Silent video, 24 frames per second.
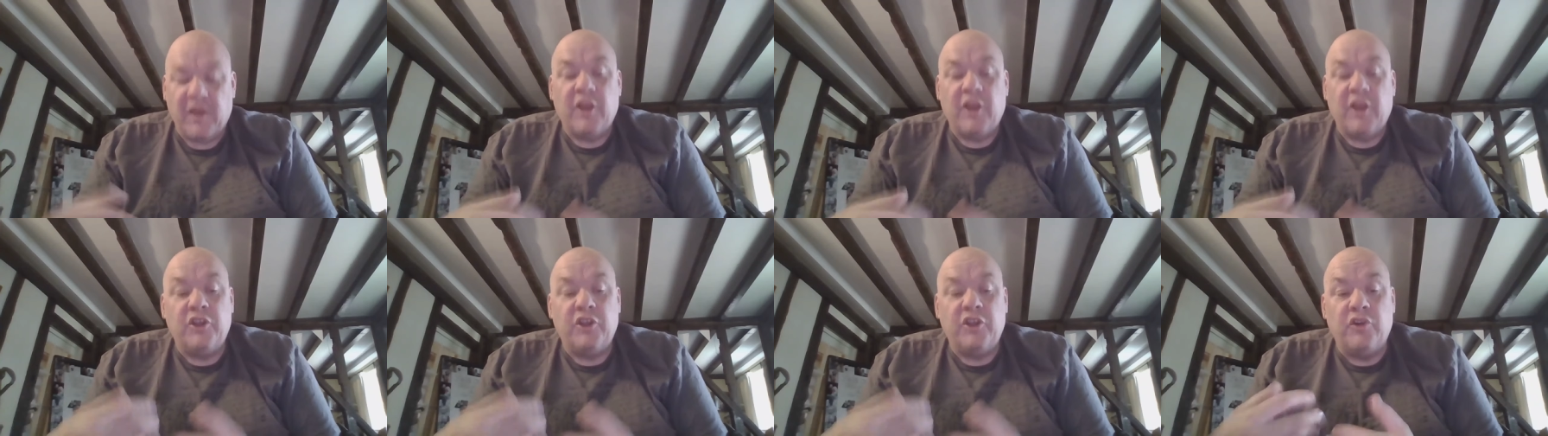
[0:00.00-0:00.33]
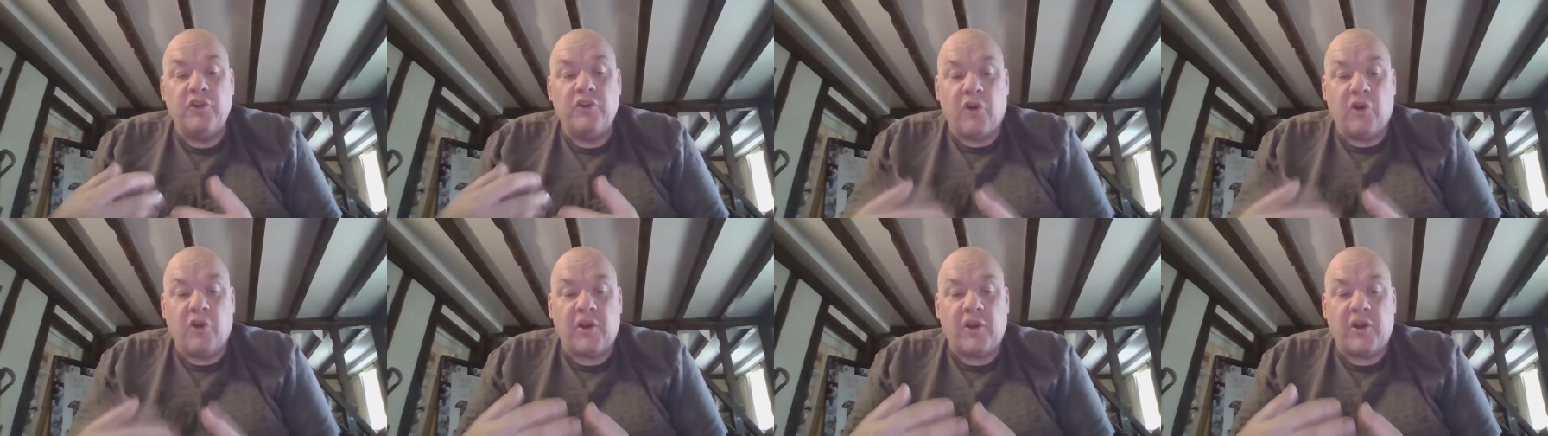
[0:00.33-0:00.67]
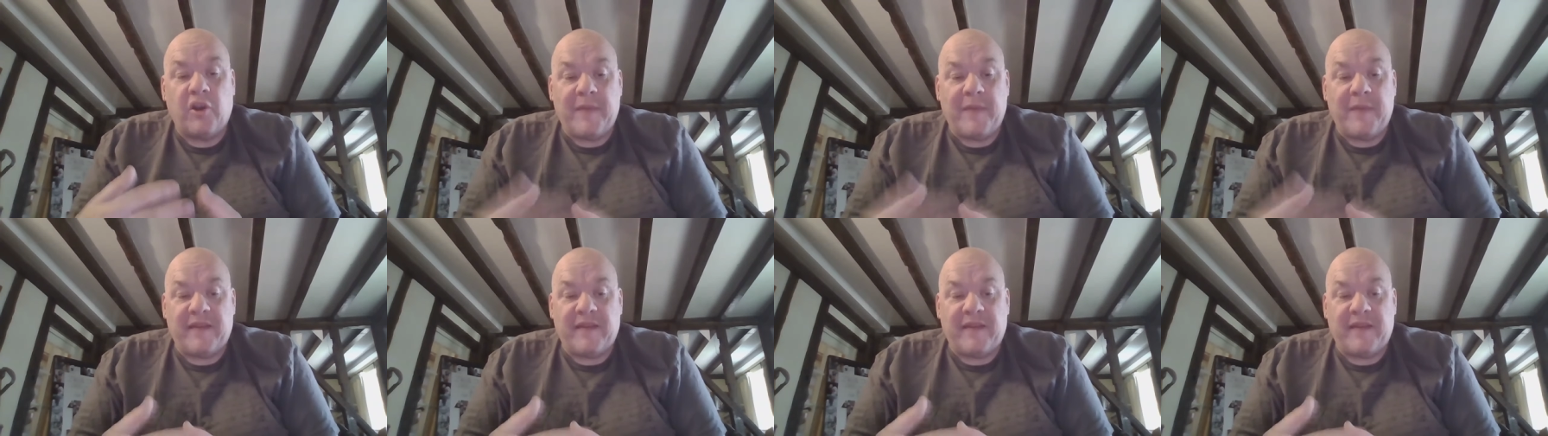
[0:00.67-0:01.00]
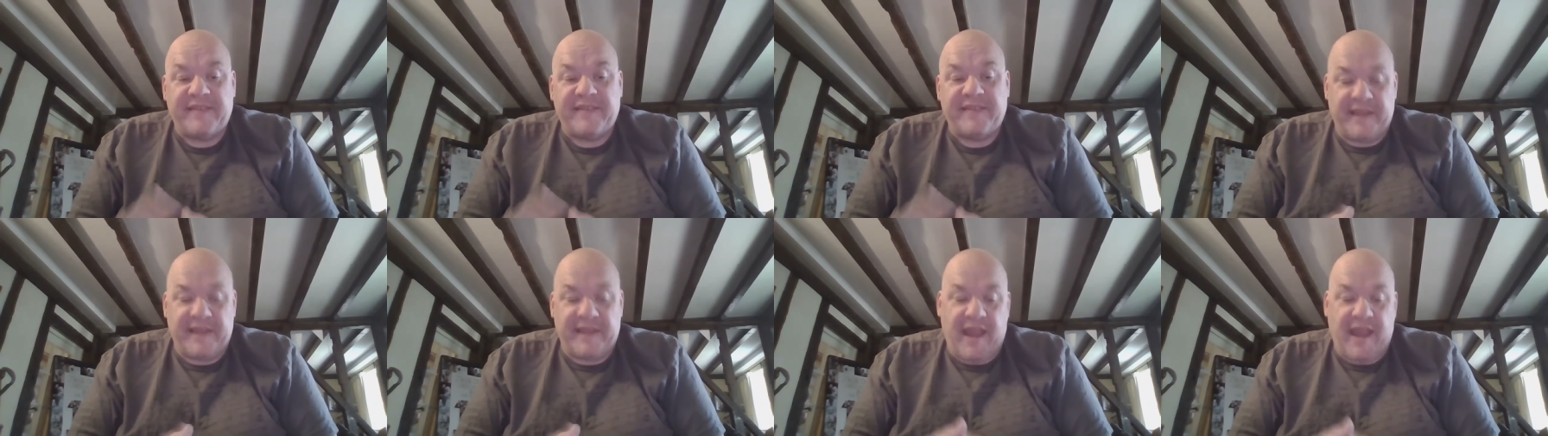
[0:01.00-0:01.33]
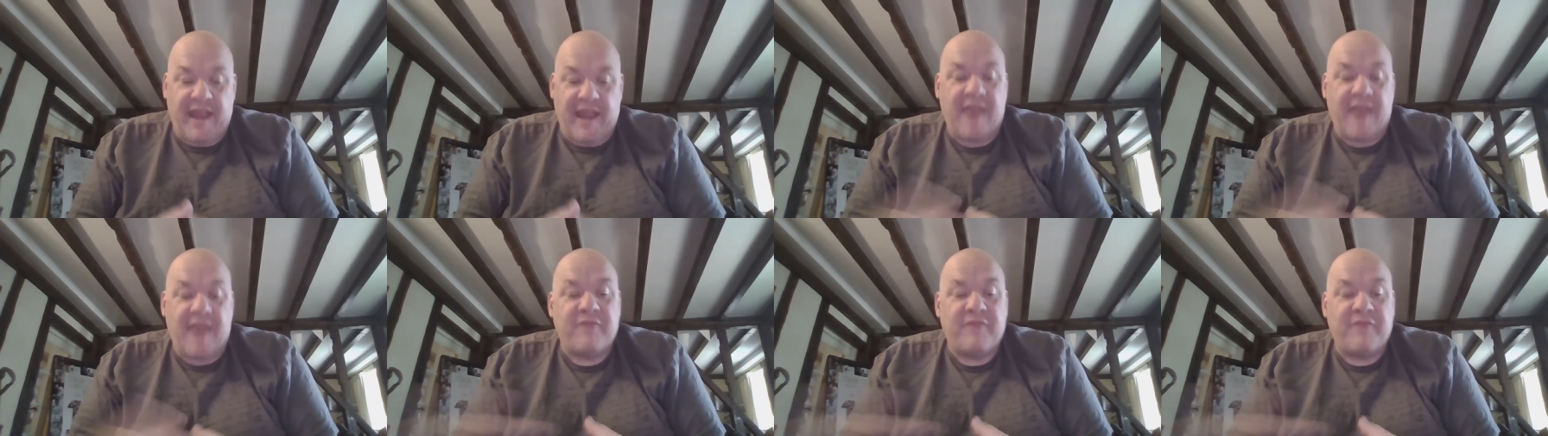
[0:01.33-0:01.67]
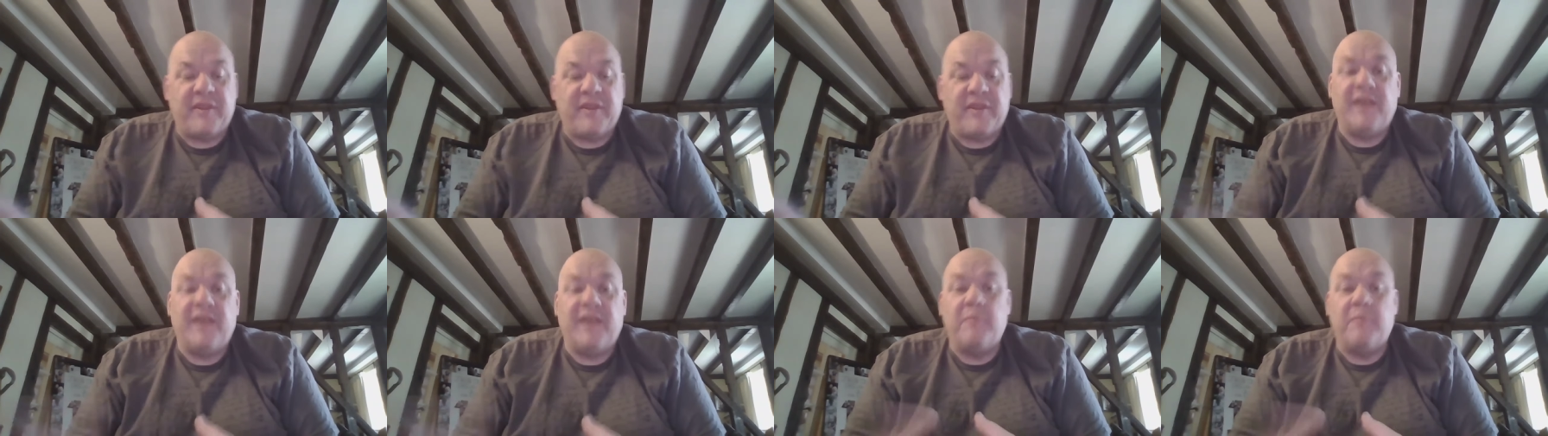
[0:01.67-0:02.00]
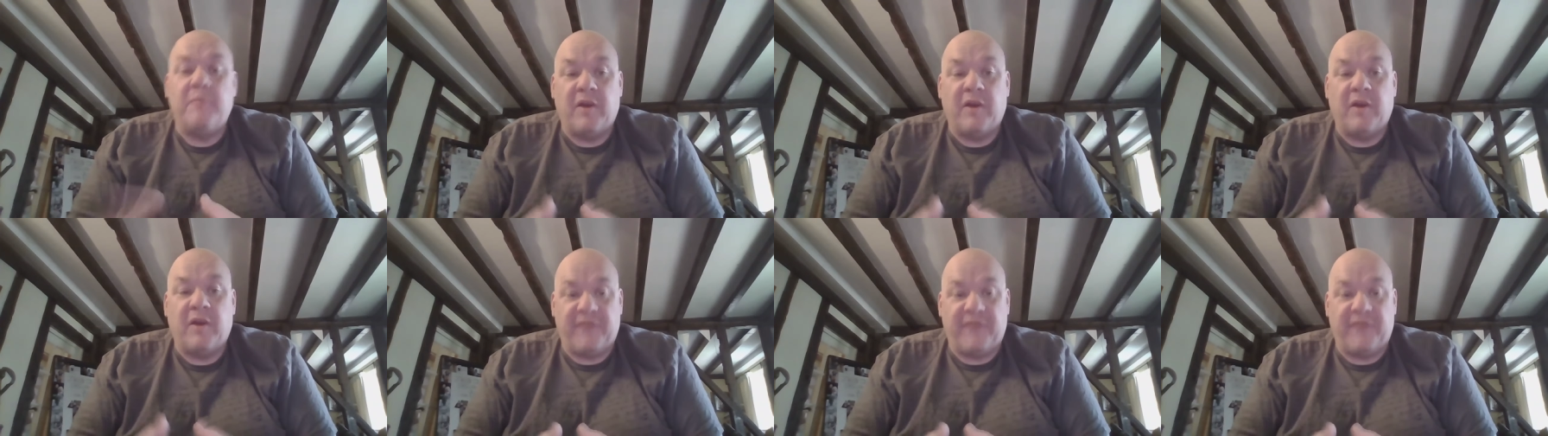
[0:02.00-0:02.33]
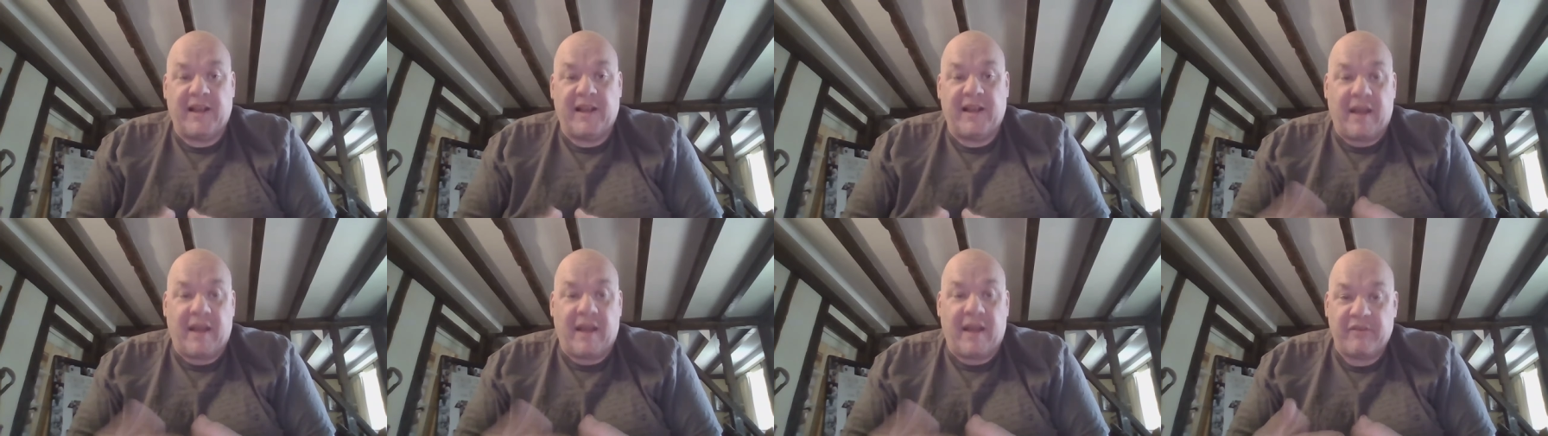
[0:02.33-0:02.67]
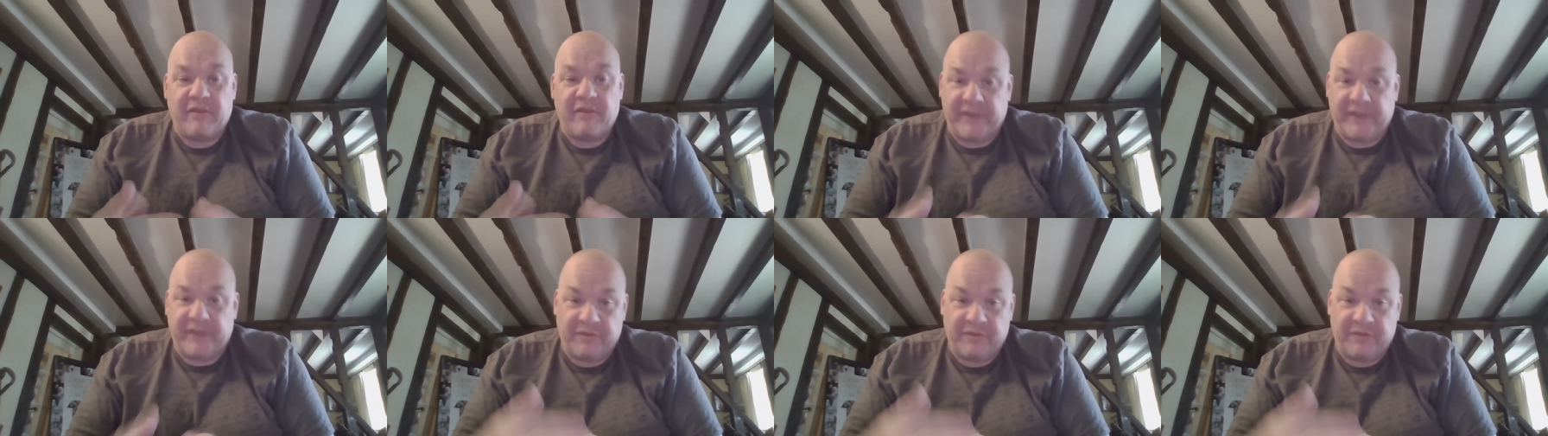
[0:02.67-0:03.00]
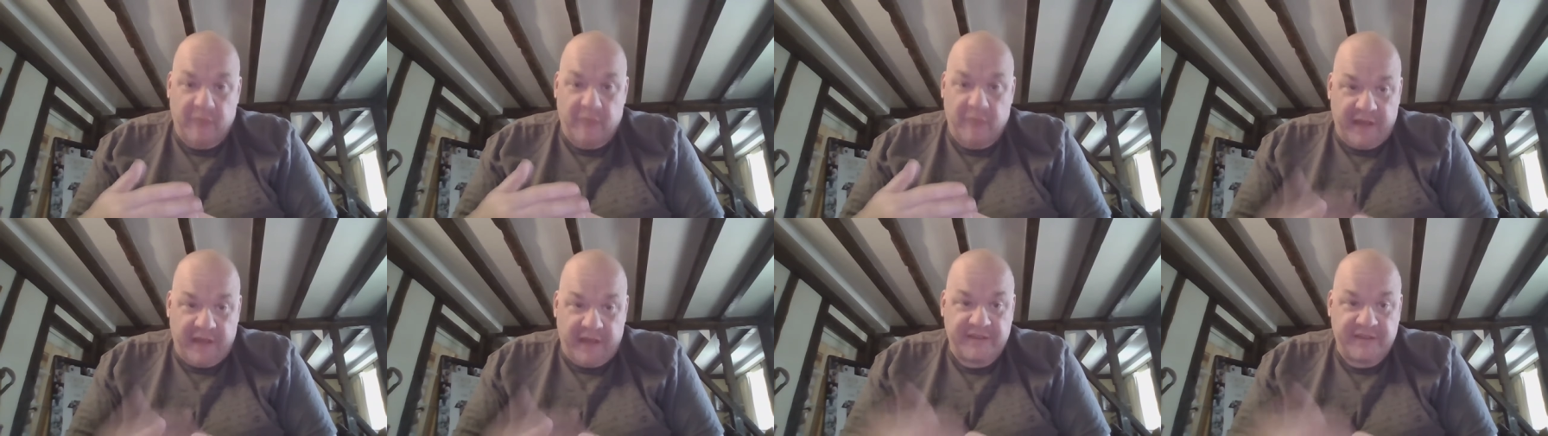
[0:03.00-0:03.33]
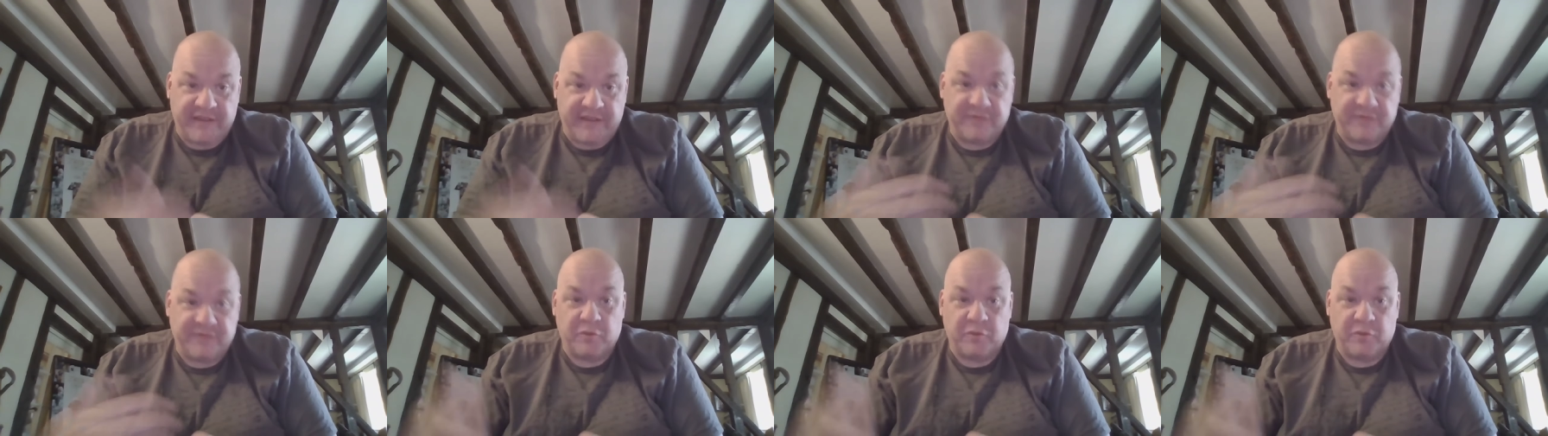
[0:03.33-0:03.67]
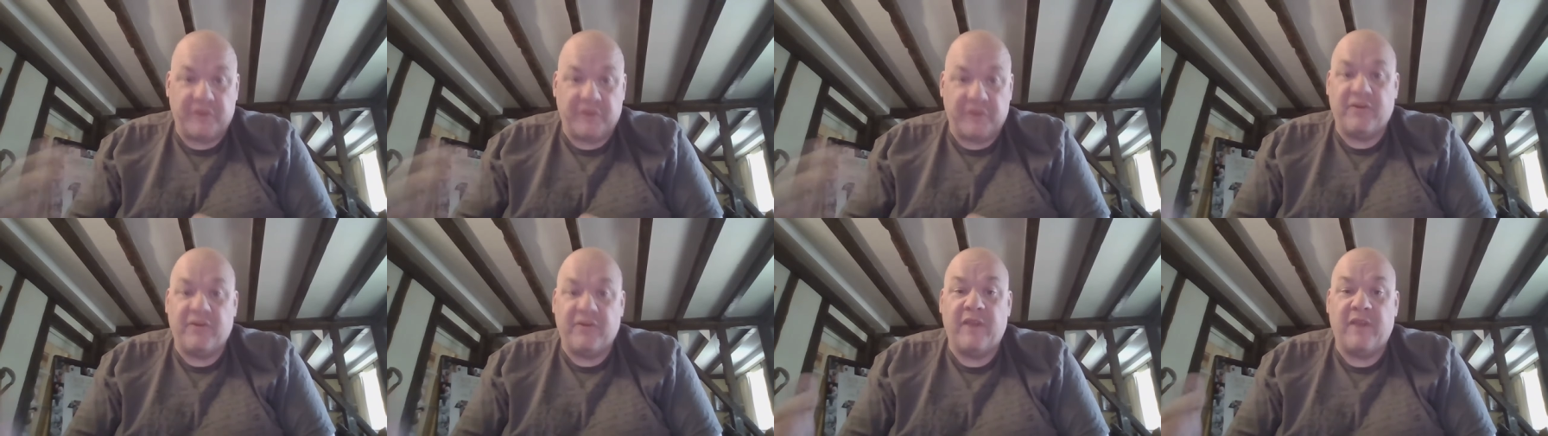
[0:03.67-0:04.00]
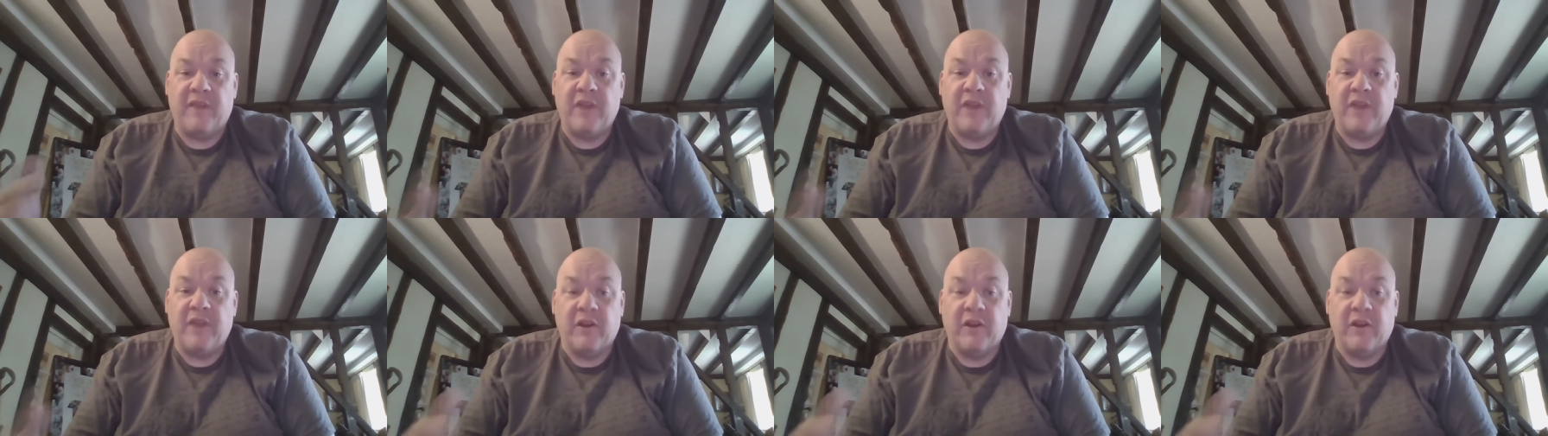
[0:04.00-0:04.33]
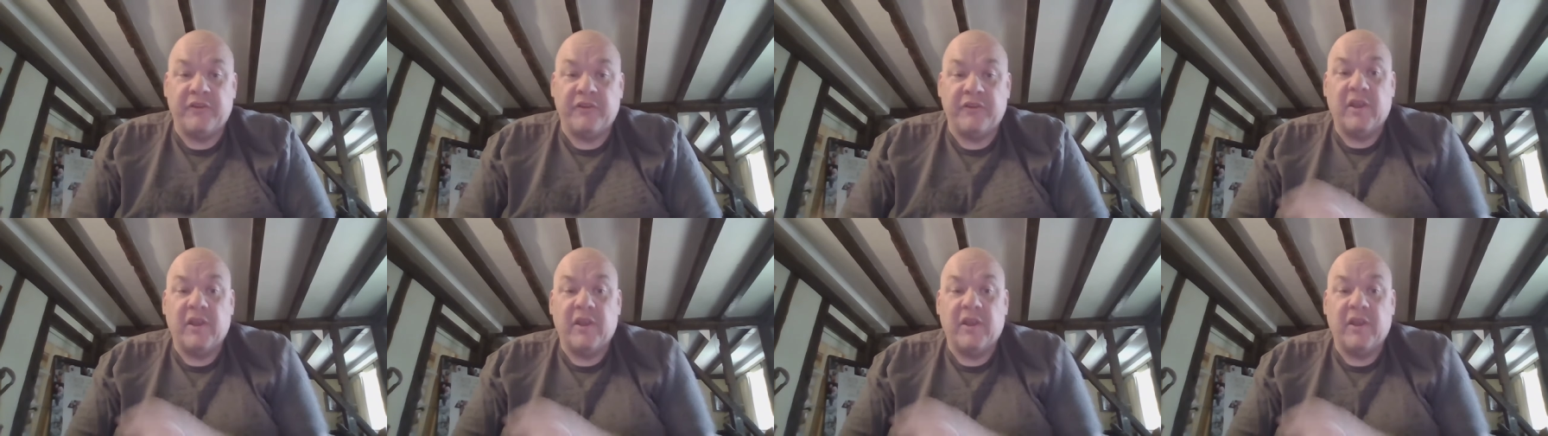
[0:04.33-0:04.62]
you're not going to be able to see everything in perfect clarity from eight to 45 yards.